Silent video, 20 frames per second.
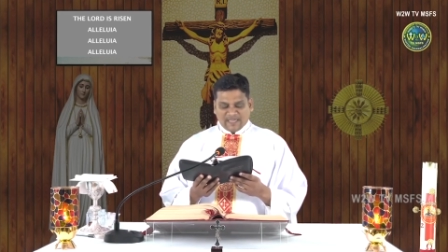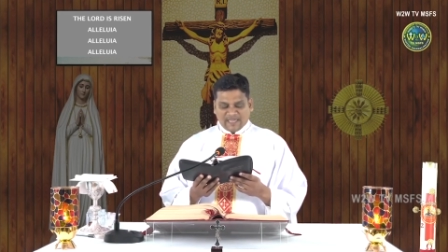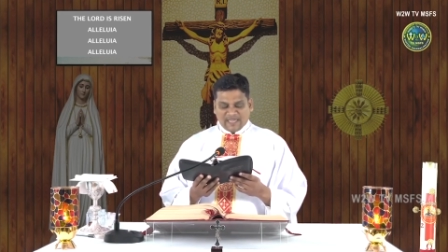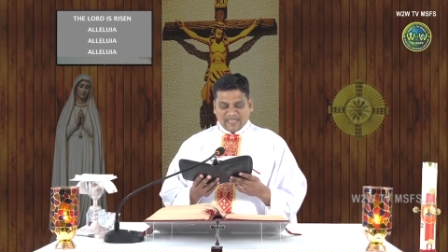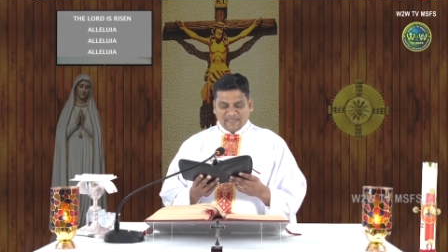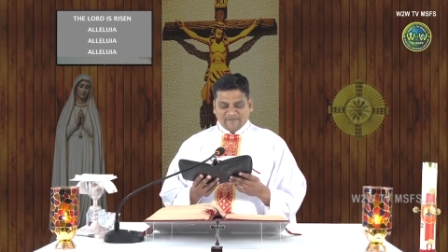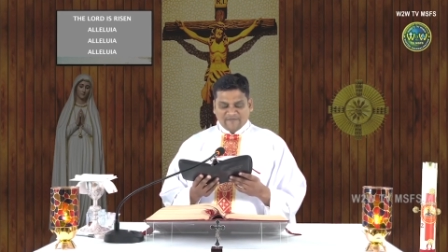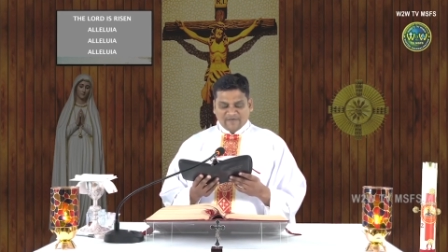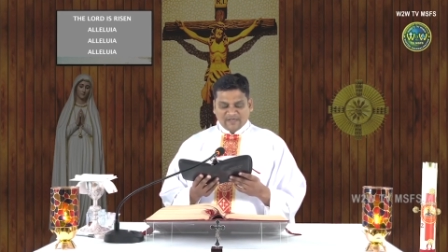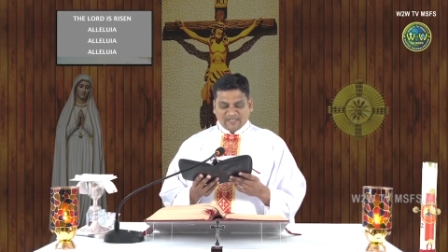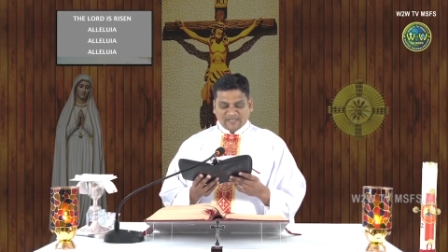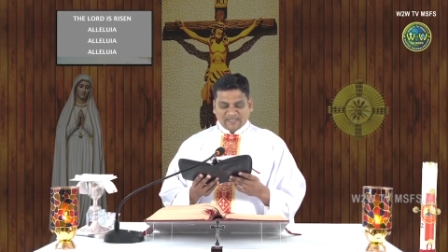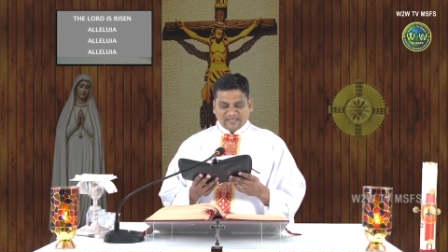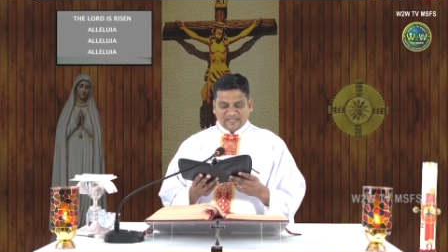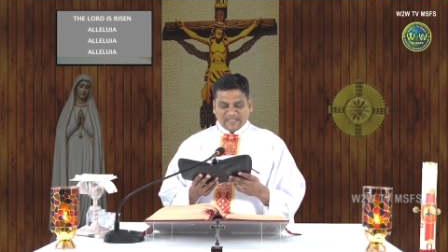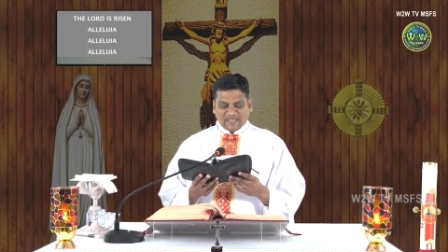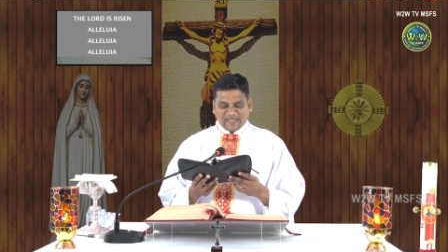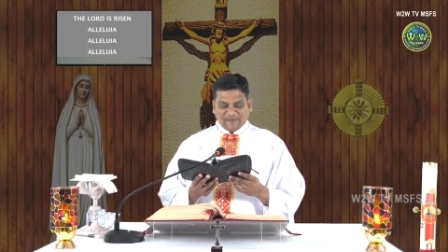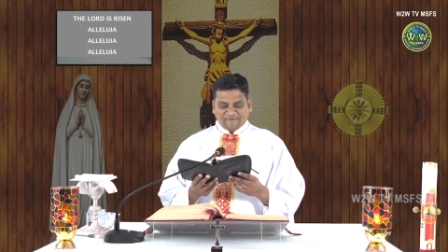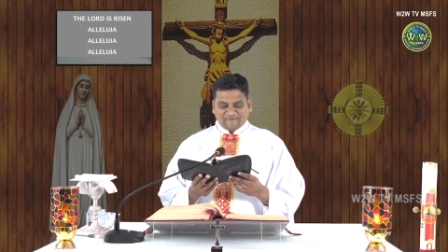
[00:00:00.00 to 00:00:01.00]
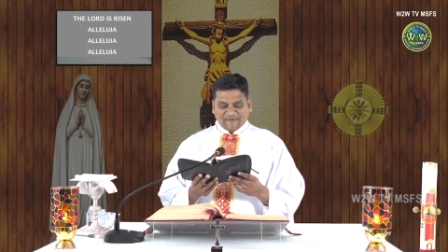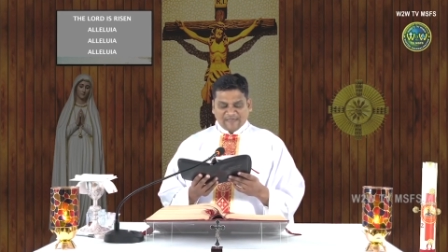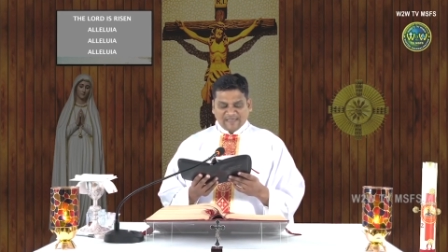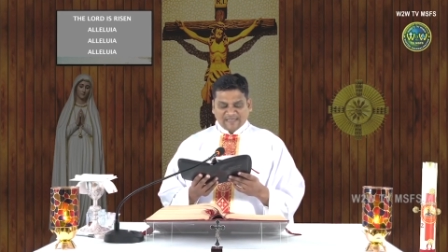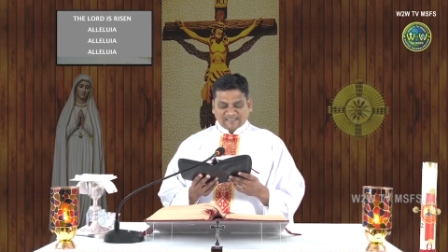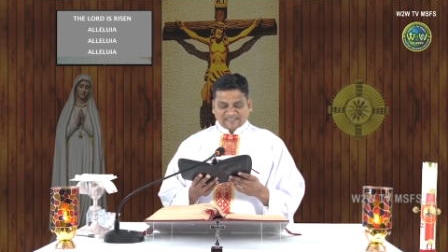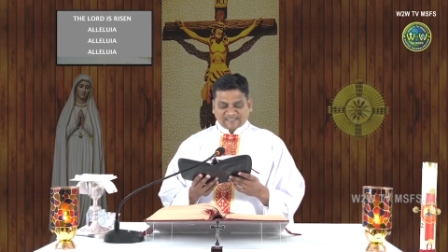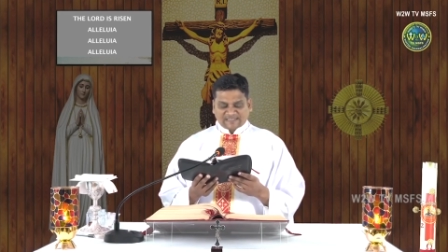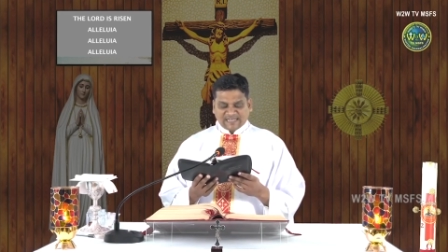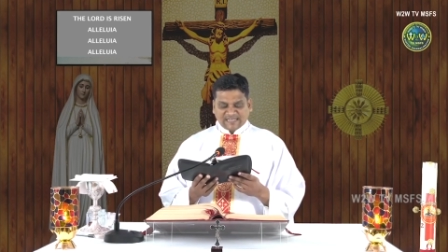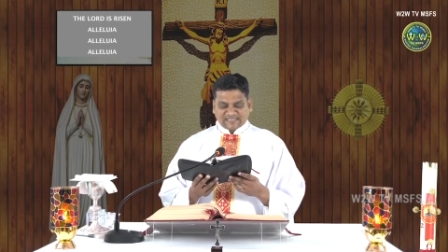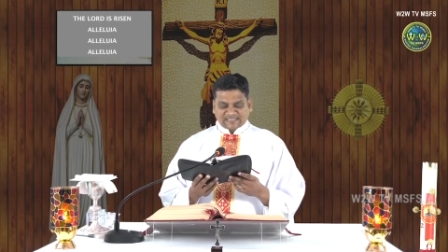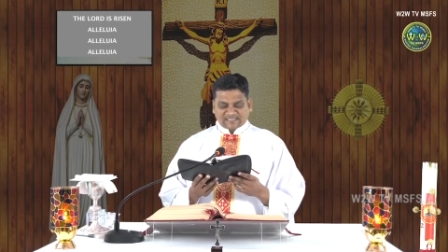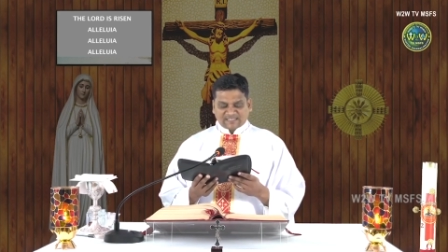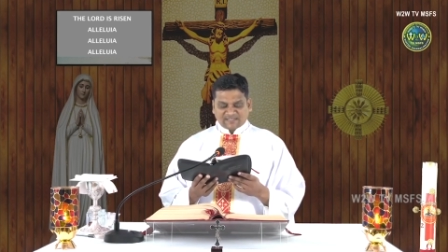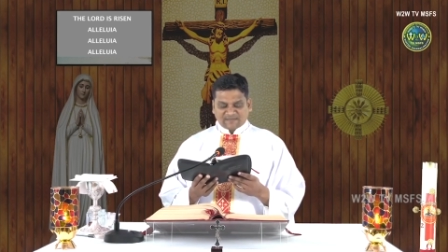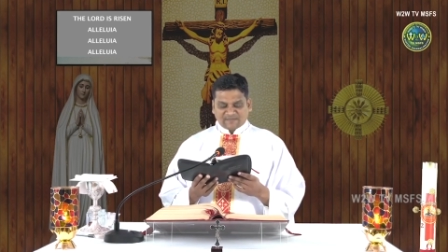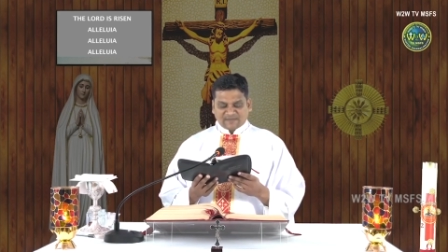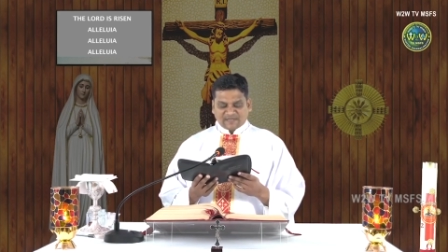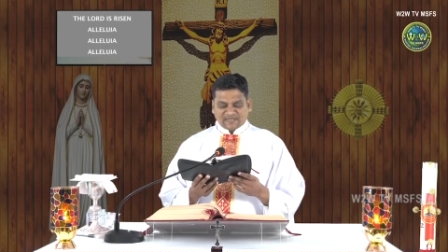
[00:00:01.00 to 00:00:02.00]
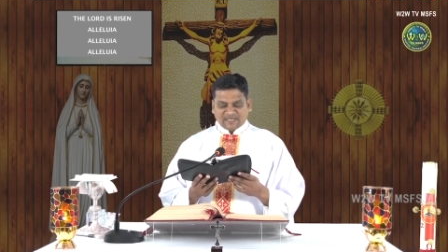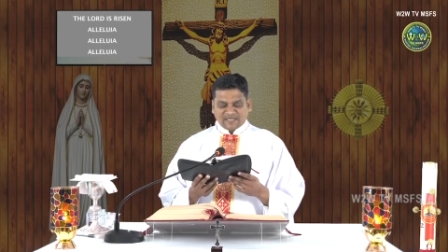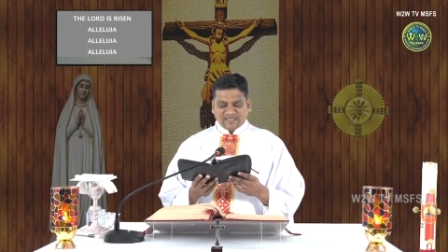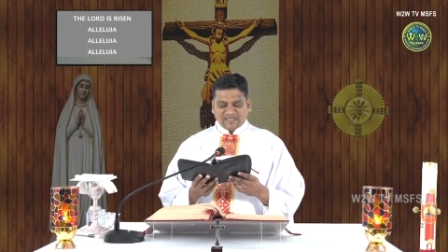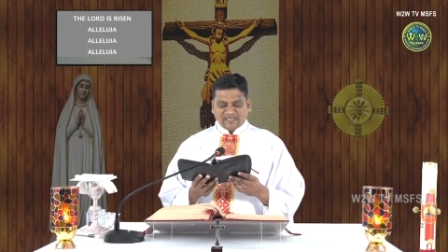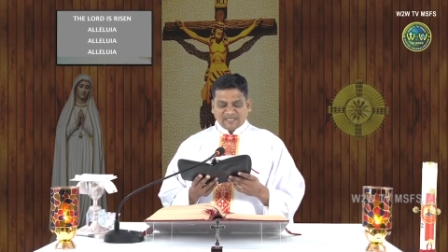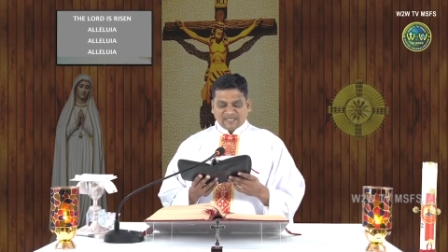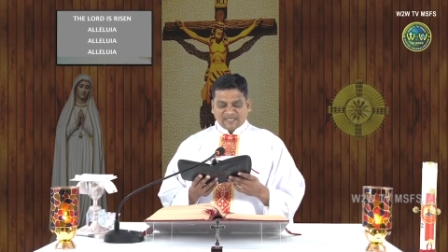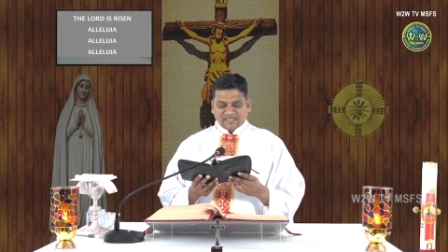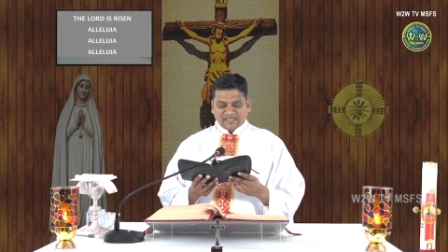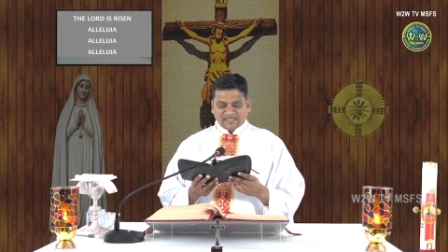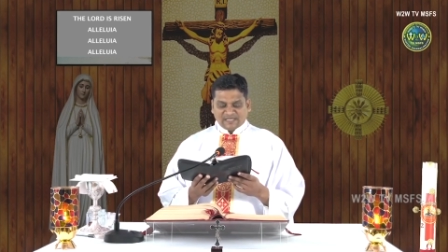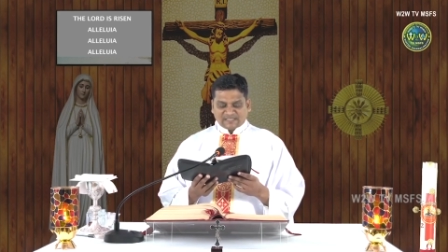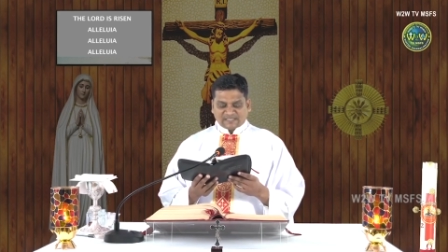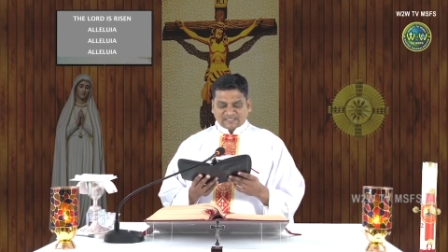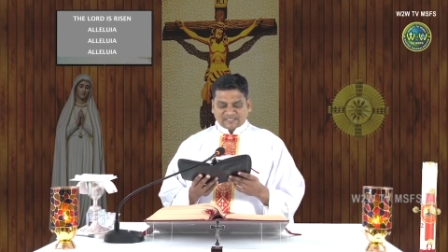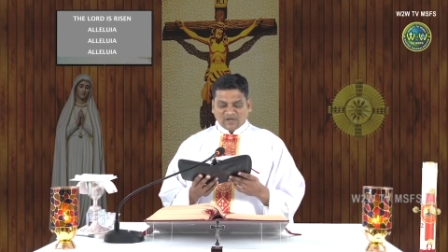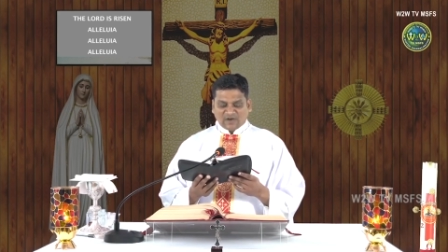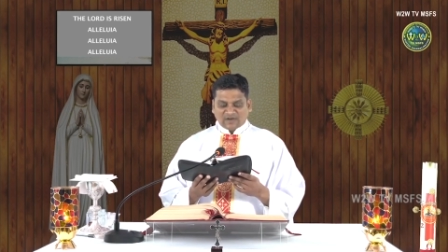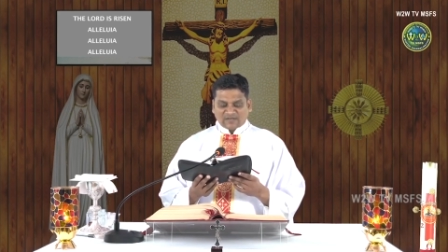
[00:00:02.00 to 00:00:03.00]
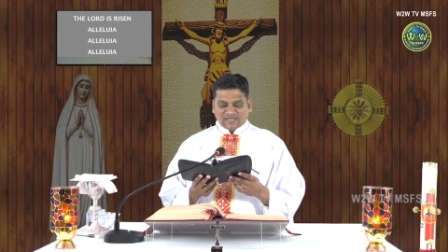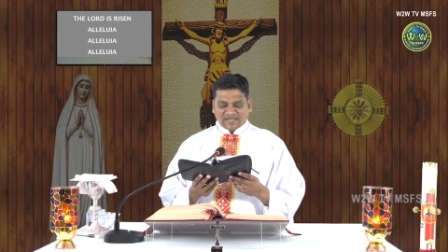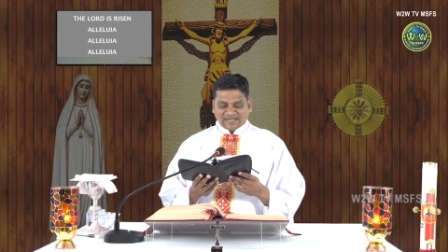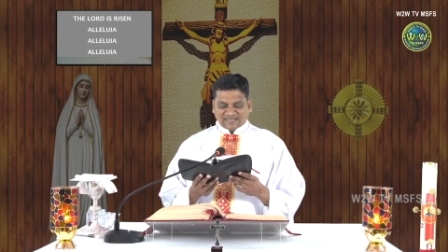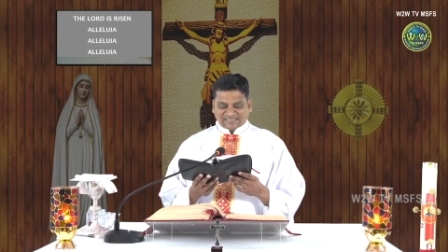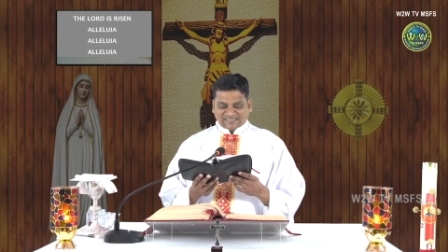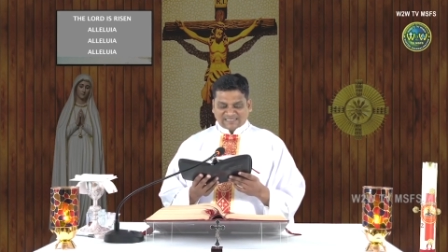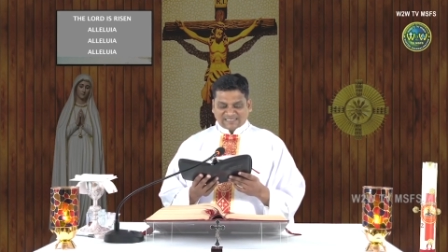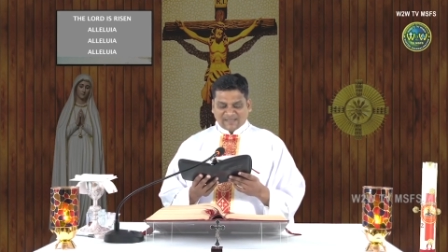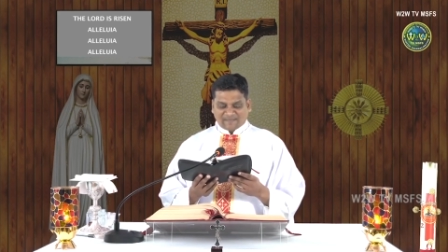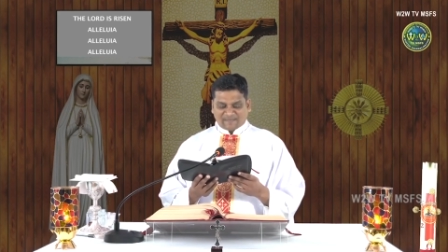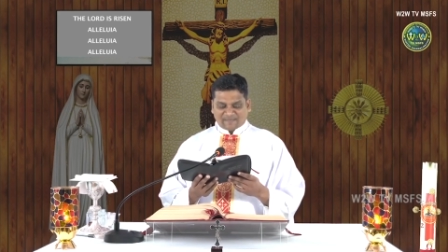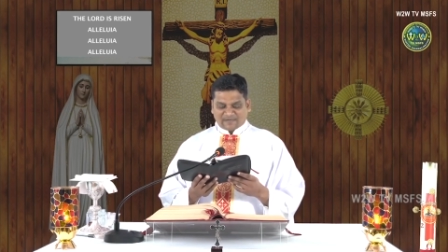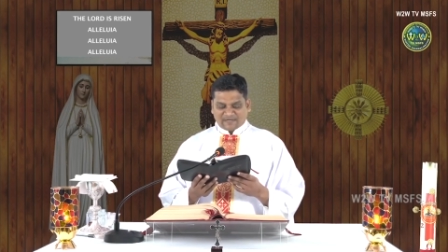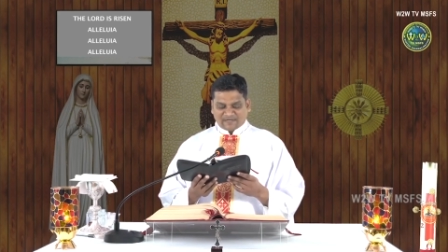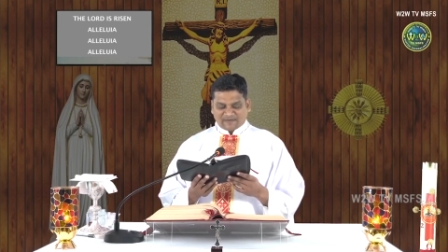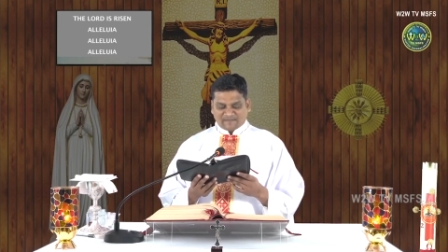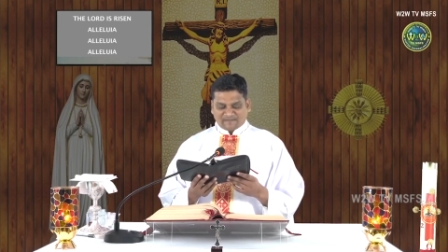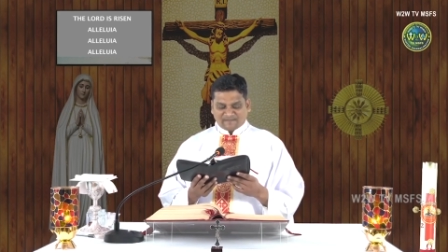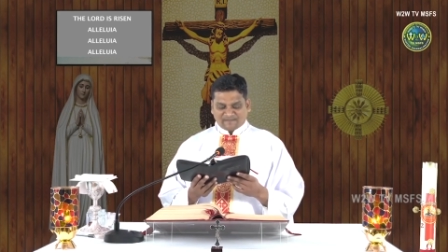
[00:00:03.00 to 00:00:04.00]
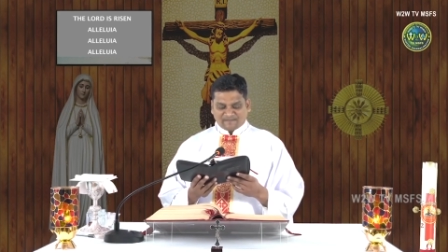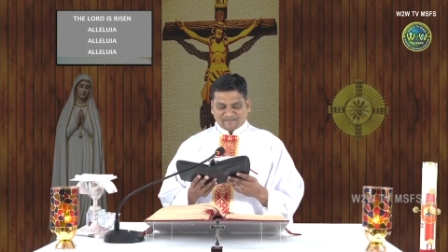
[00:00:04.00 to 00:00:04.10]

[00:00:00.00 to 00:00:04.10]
even if his testimony is not accepted.